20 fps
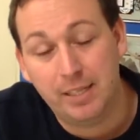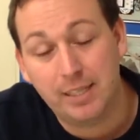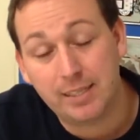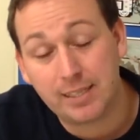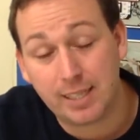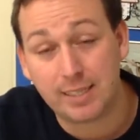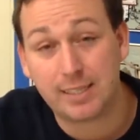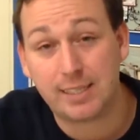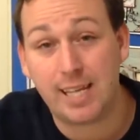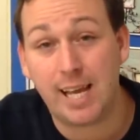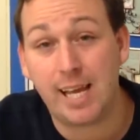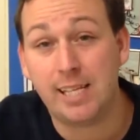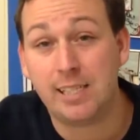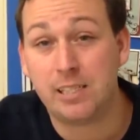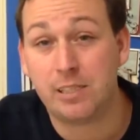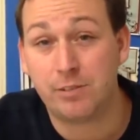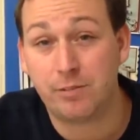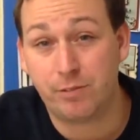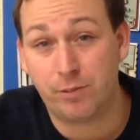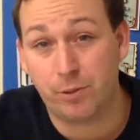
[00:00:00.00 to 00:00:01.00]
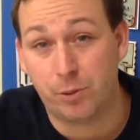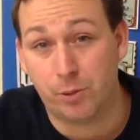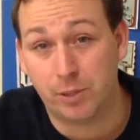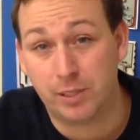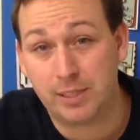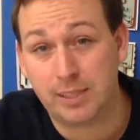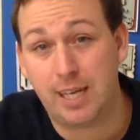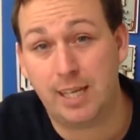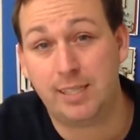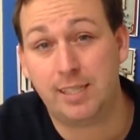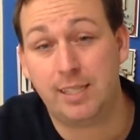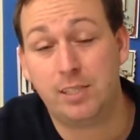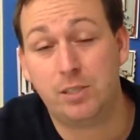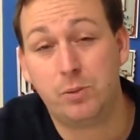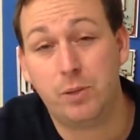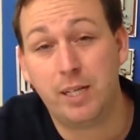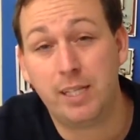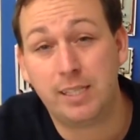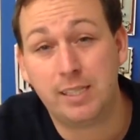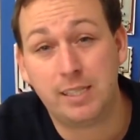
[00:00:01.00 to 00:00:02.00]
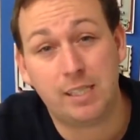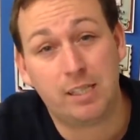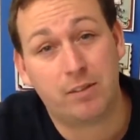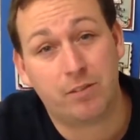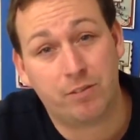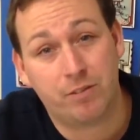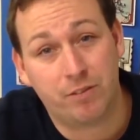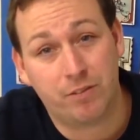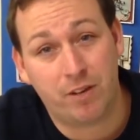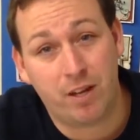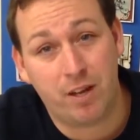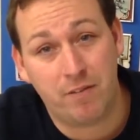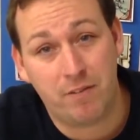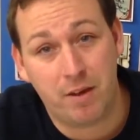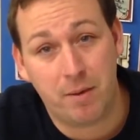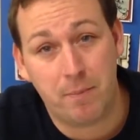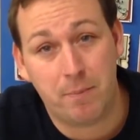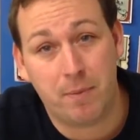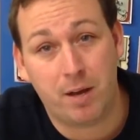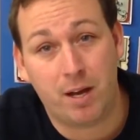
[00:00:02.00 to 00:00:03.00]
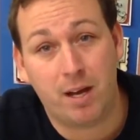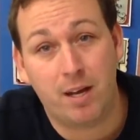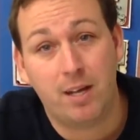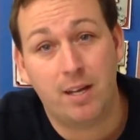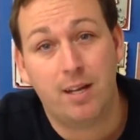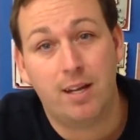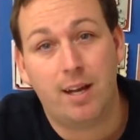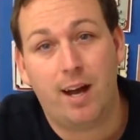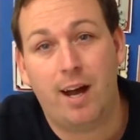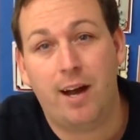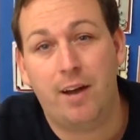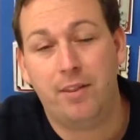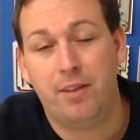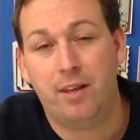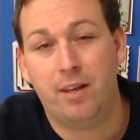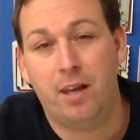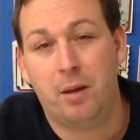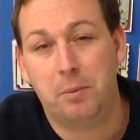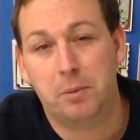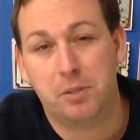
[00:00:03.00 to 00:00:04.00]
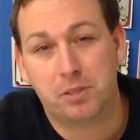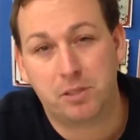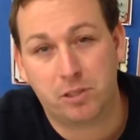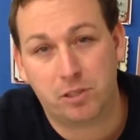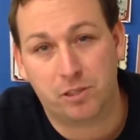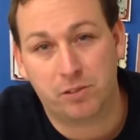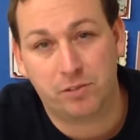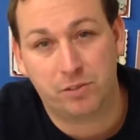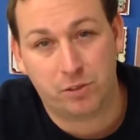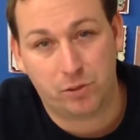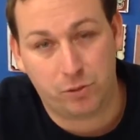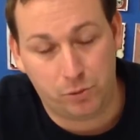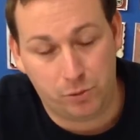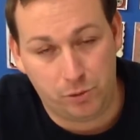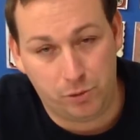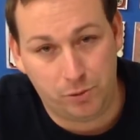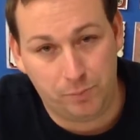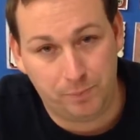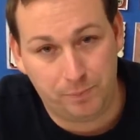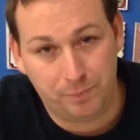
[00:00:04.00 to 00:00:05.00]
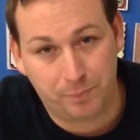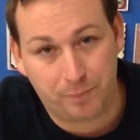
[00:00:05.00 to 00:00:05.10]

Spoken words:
So that's 10 to 4, Saturday 26th of November at the Lowestoft store.